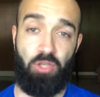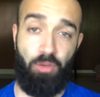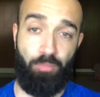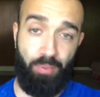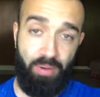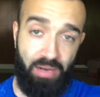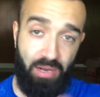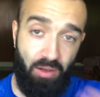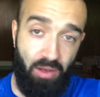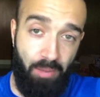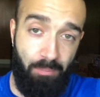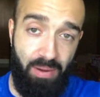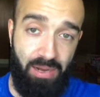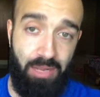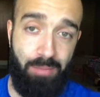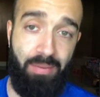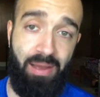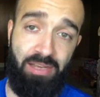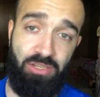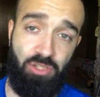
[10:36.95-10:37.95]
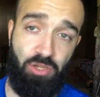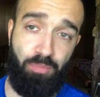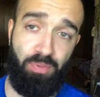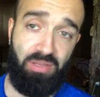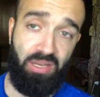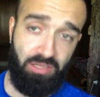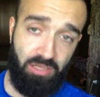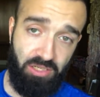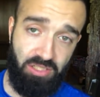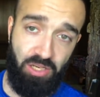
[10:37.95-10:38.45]
You could bring out a Mighty Master,
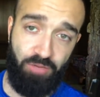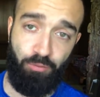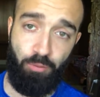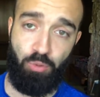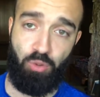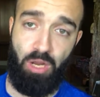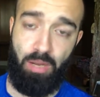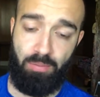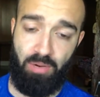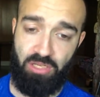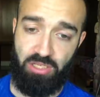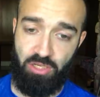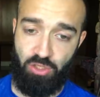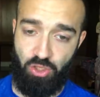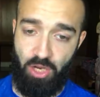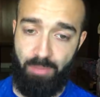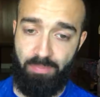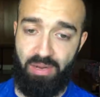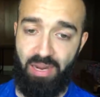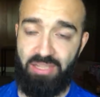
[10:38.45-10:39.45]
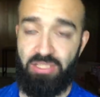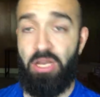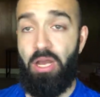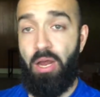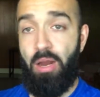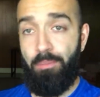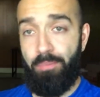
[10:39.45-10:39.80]
protect yourself from trap cards and trap decks.